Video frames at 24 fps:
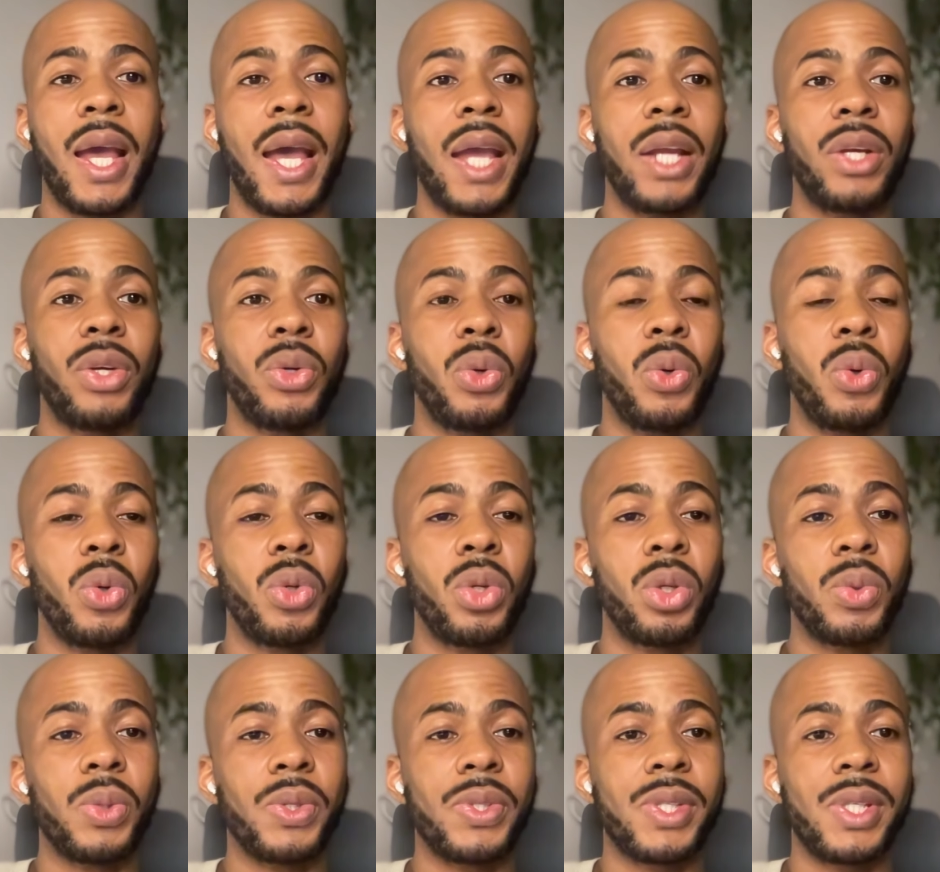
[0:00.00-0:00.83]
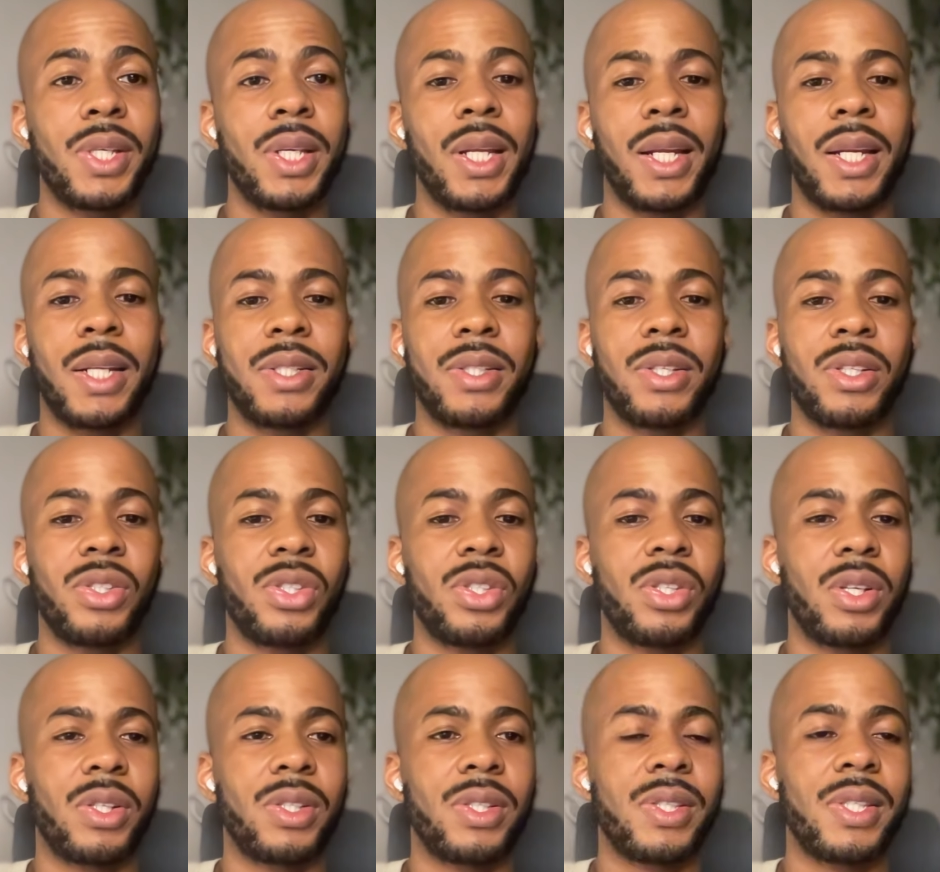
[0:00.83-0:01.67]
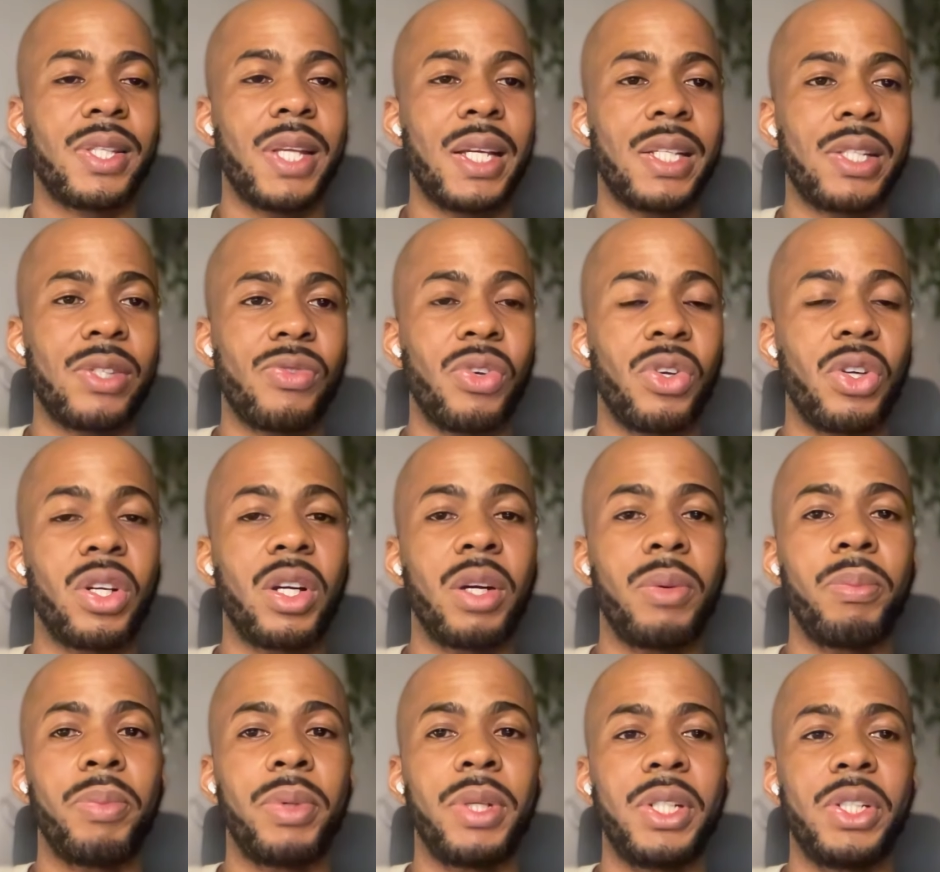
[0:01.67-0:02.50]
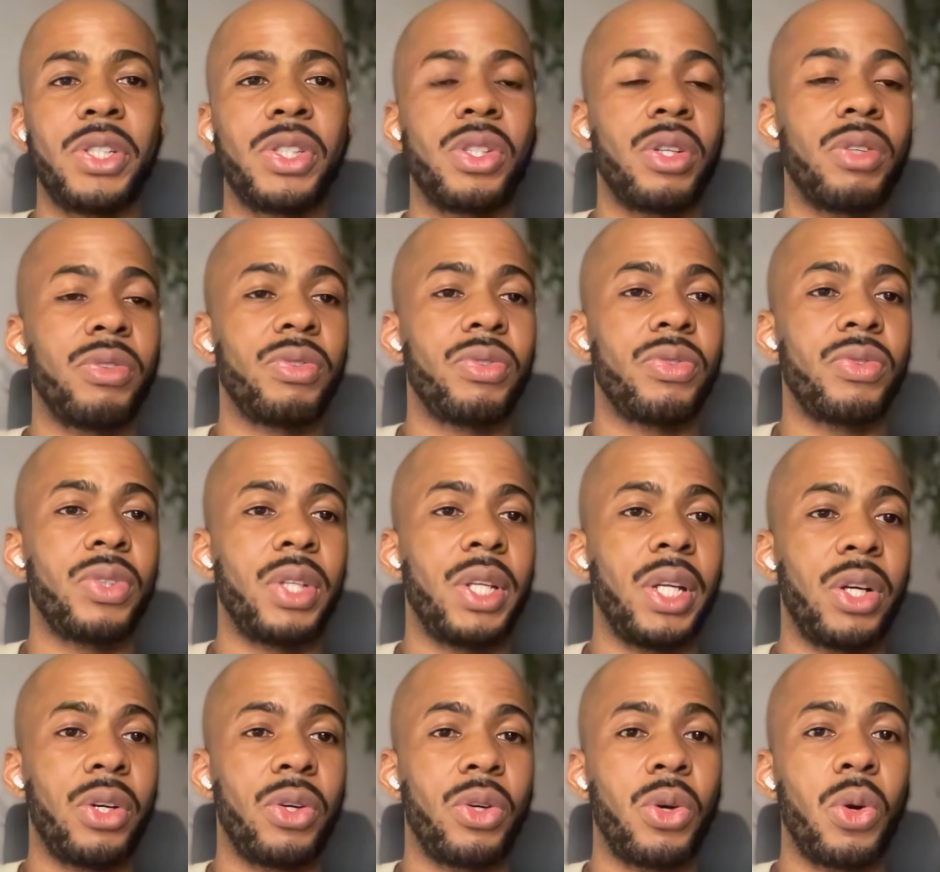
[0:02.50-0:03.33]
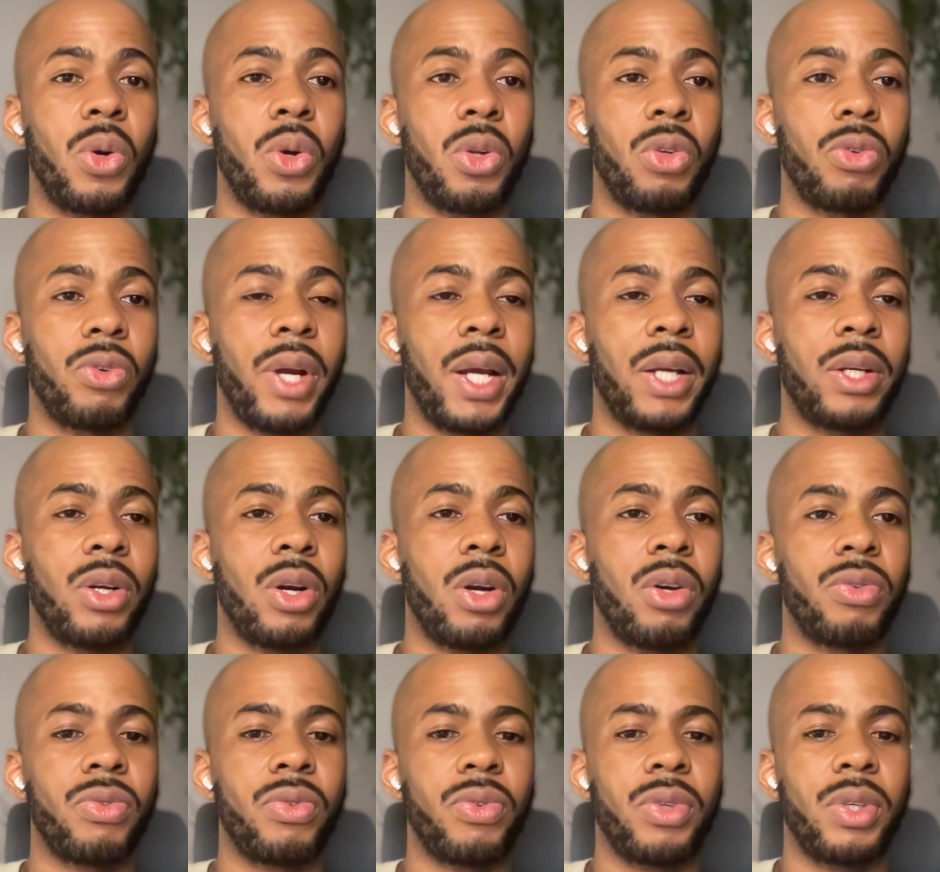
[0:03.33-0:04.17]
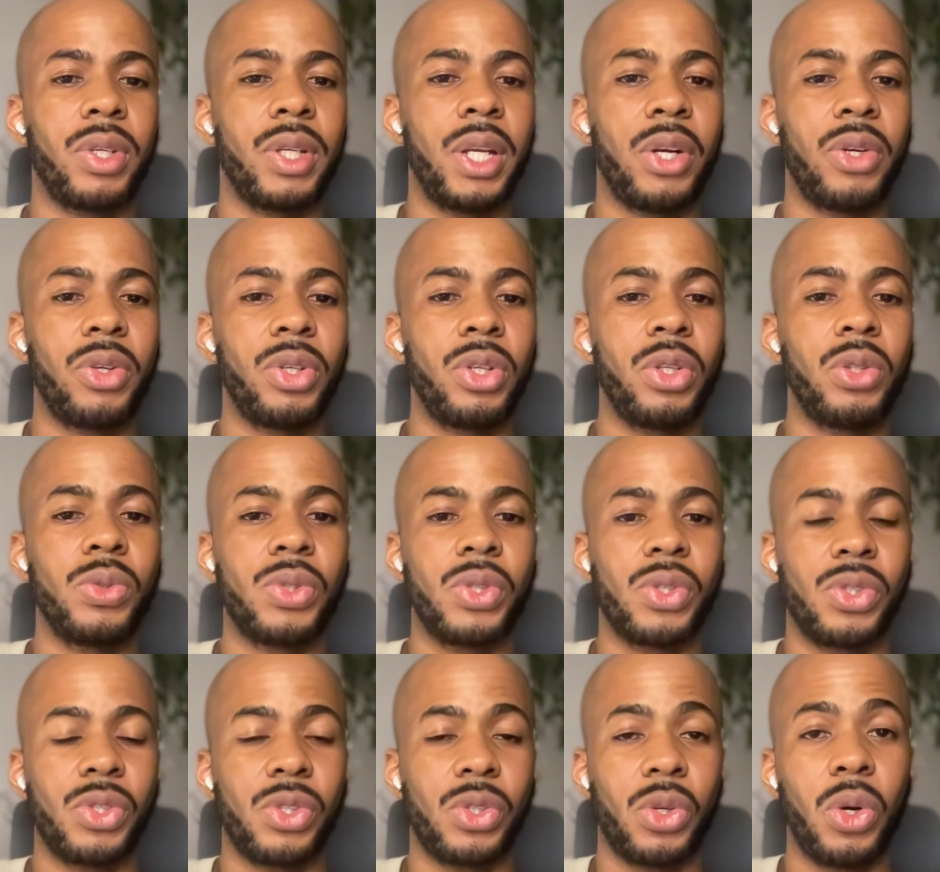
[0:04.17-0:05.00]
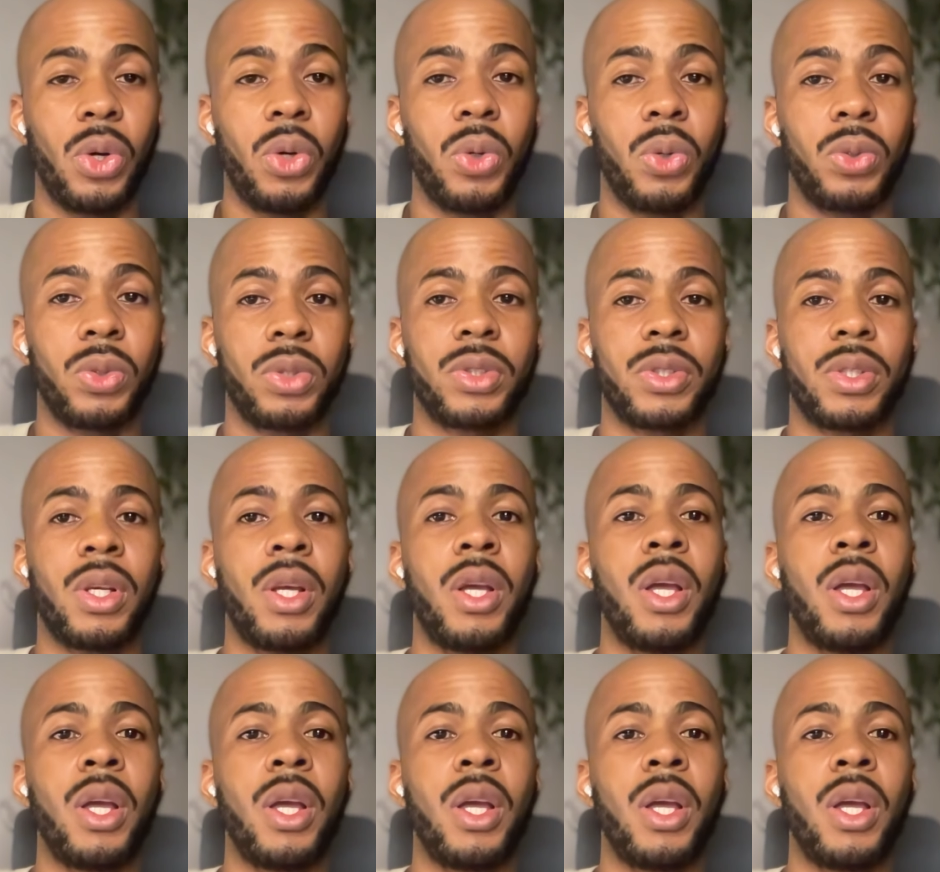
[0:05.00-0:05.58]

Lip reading: and Google will see that as a successful completion of their goal, right? Of their users' goal.